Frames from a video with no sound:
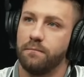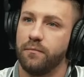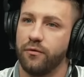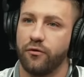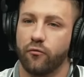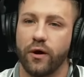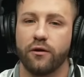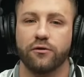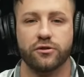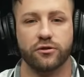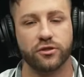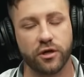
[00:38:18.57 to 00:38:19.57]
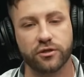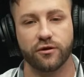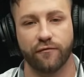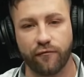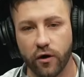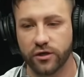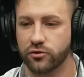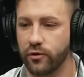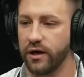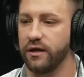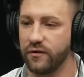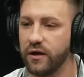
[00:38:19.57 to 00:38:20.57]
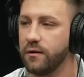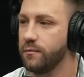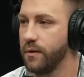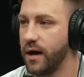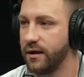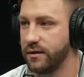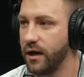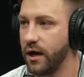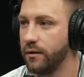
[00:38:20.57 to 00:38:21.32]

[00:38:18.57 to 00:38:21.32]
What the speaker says: the Raiders are such a frustrating team at times.